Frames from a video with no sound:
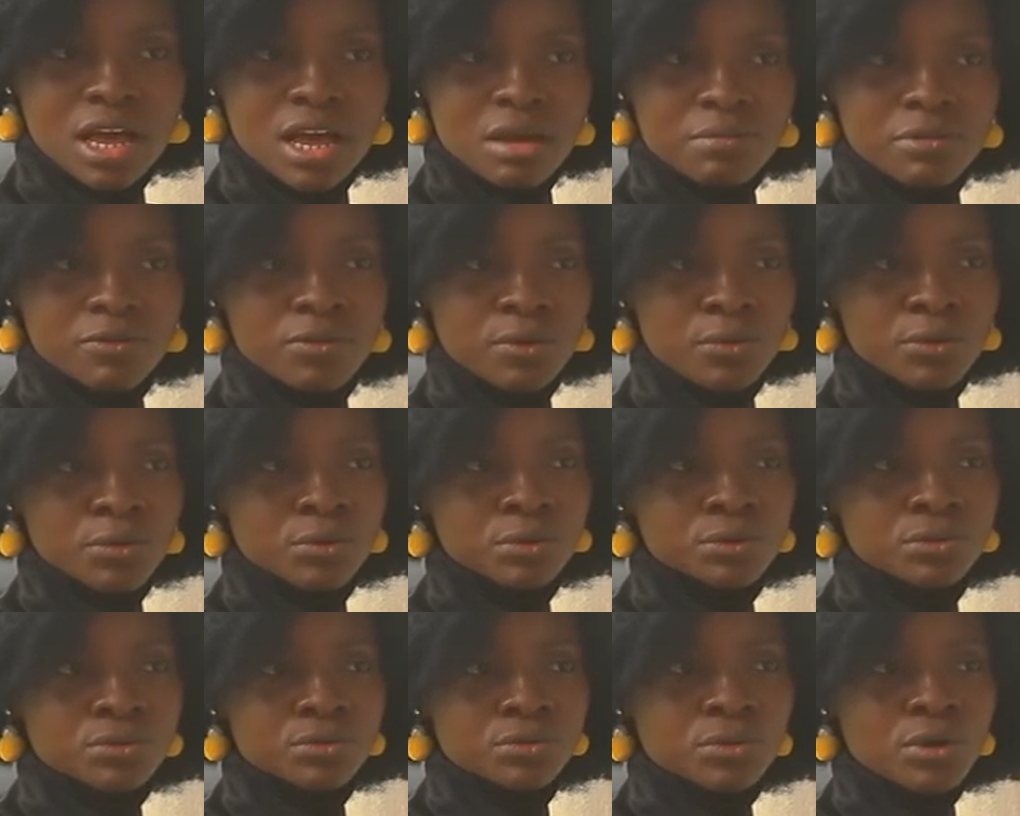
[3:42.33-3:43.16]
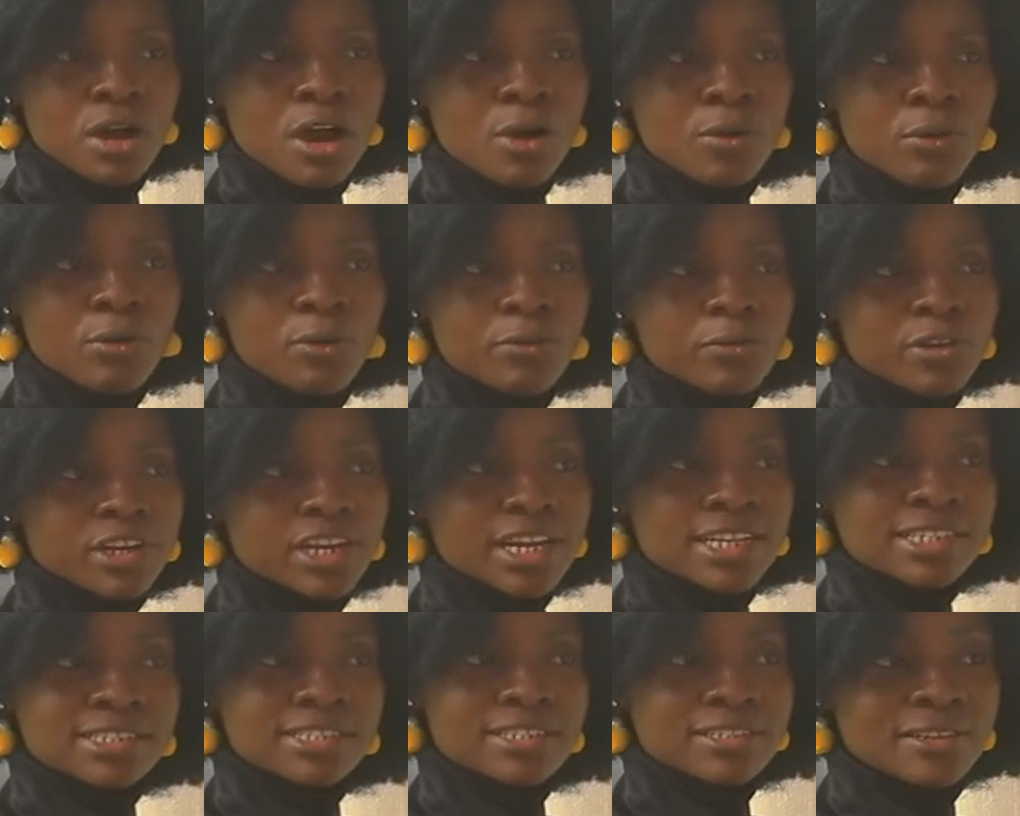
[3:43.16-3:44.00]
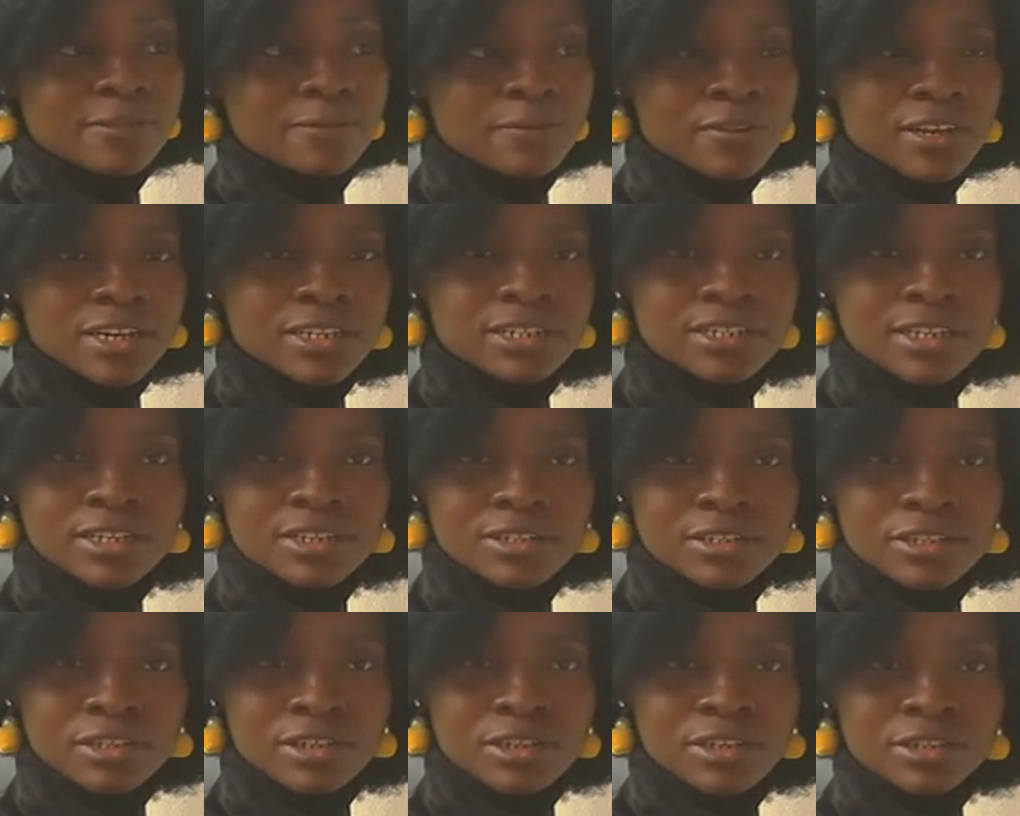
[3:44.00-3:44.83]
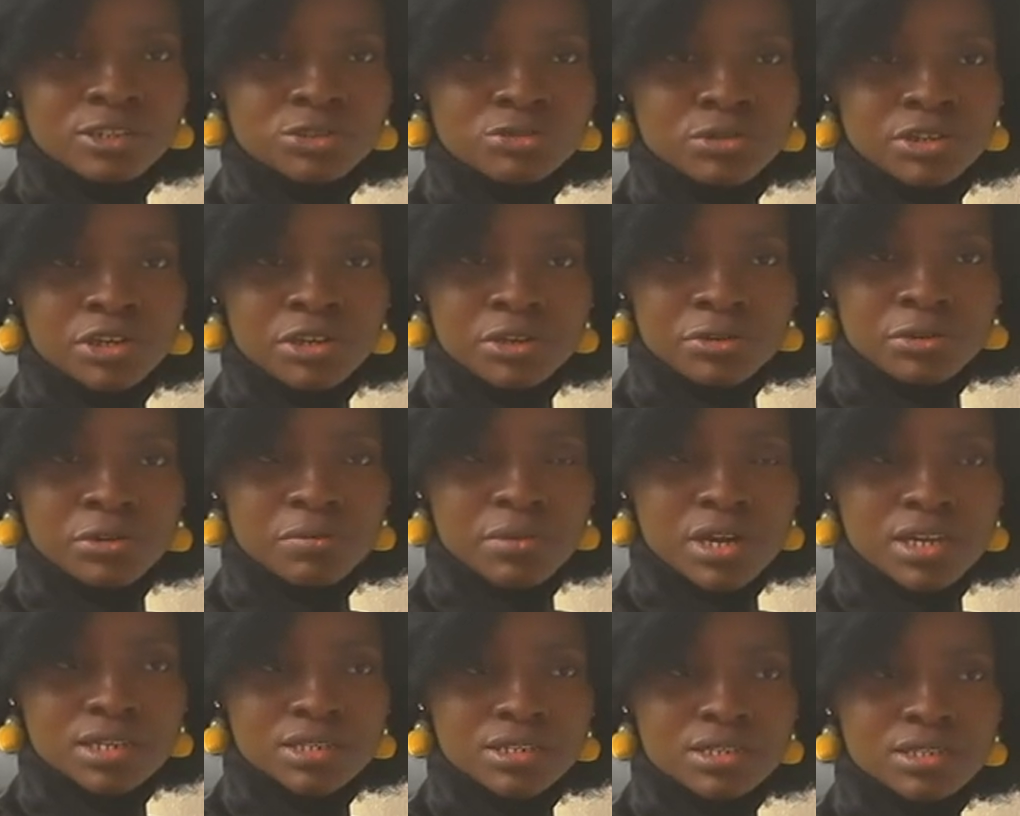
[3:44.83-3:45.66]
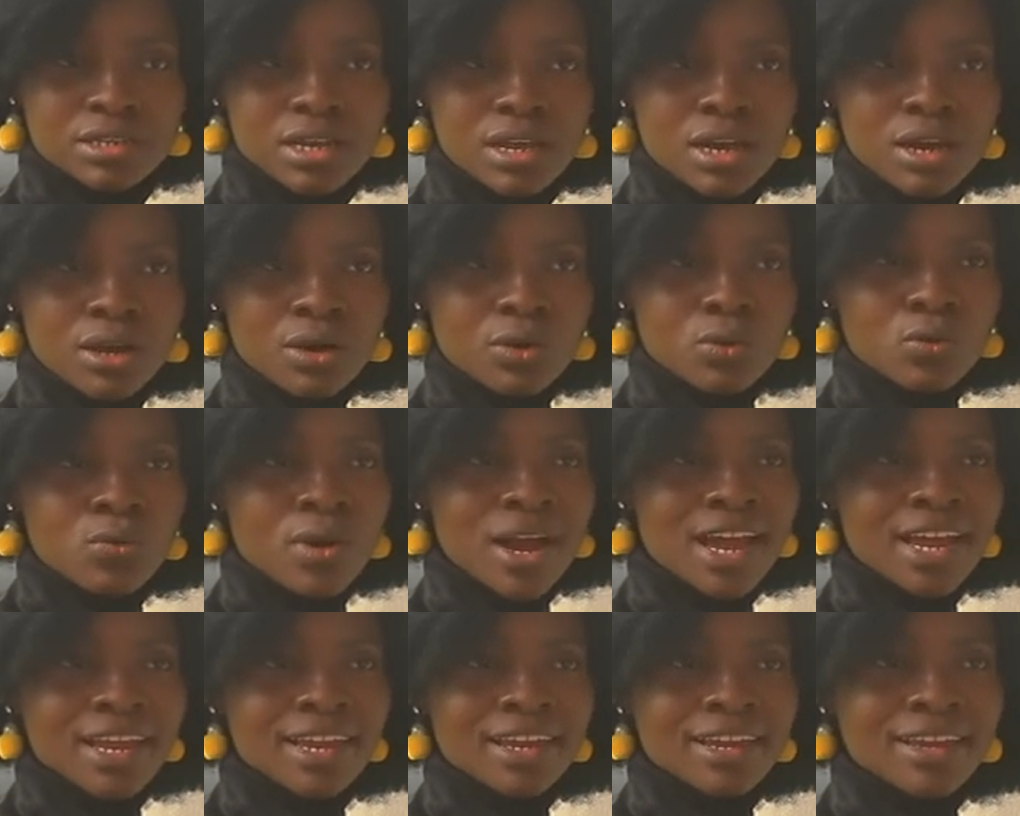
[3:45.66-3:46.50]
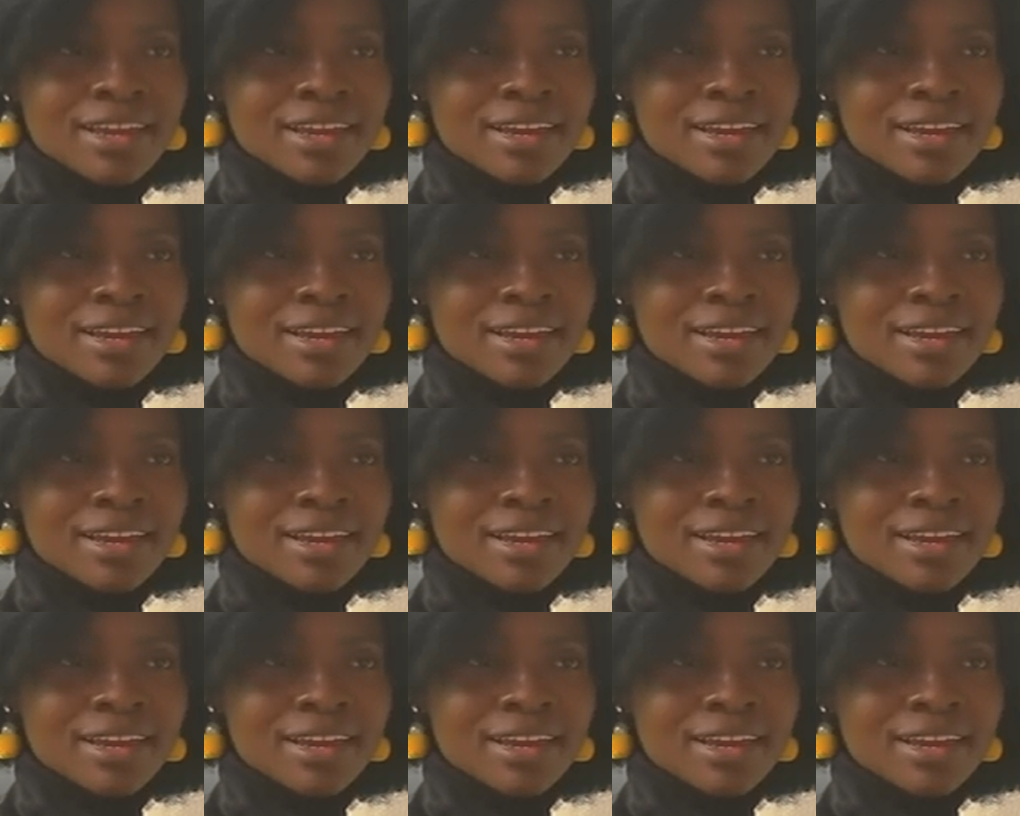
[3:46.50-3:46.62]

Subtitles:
Before we go to how COVID-19 has affected the trade agreements, why